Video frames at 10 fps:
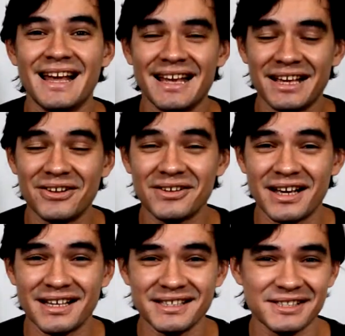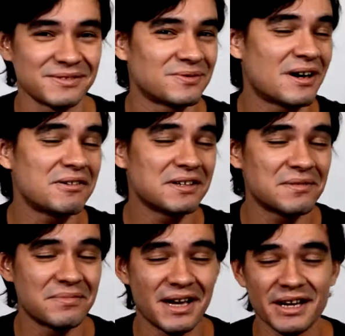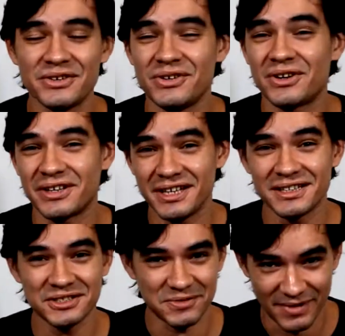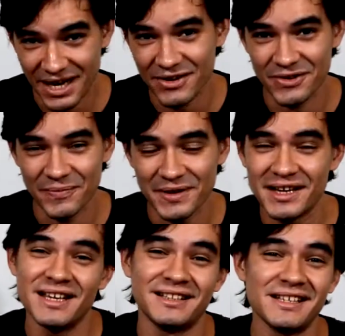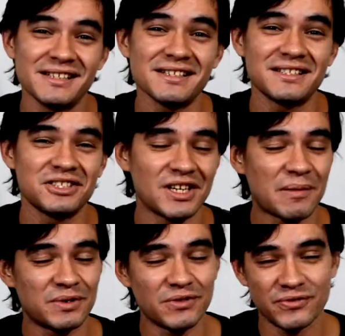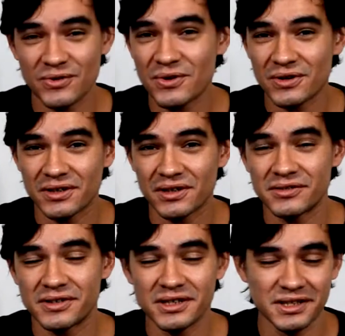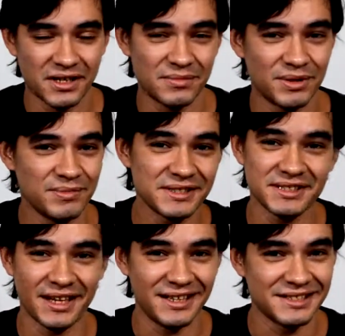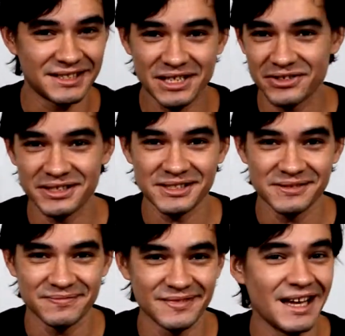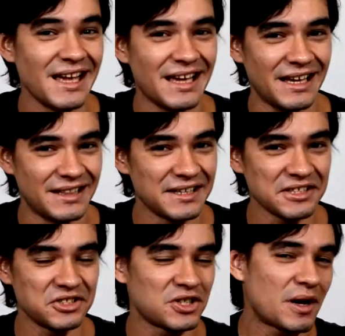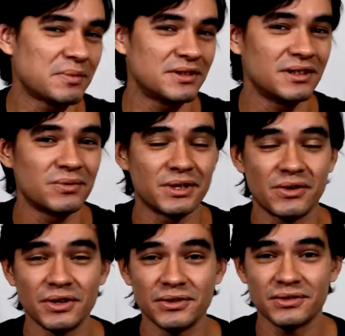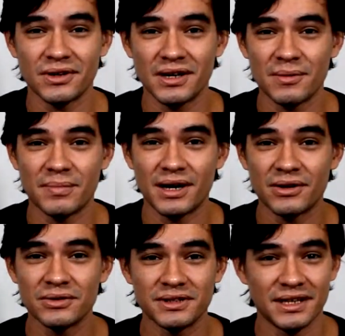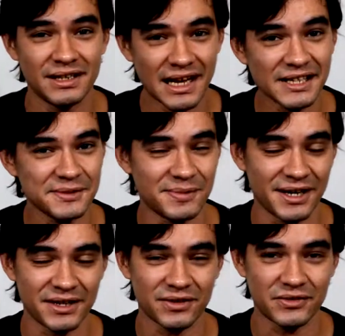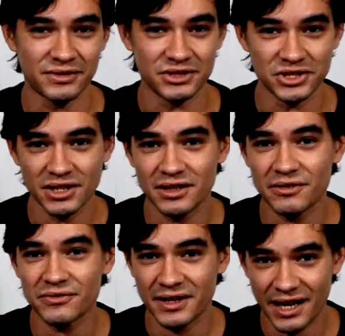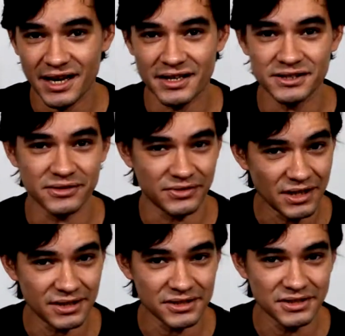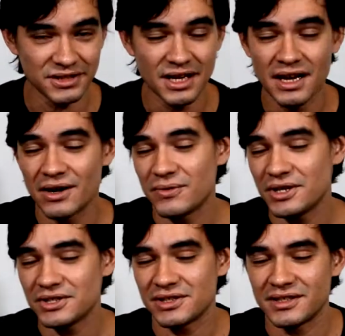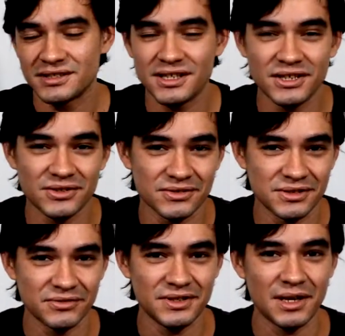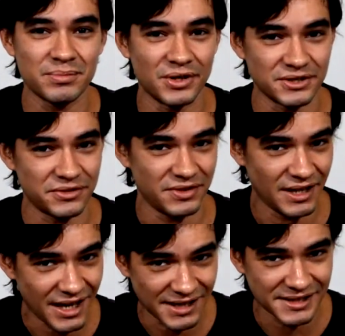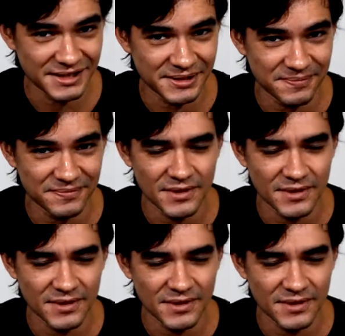Hello guys, welcome back to your English manual. This is the chapter 4 of our Common Mistakes series. In this chapter, we're going to talk about an aspect of the genitive case of English, which is the use of the apostrophe S.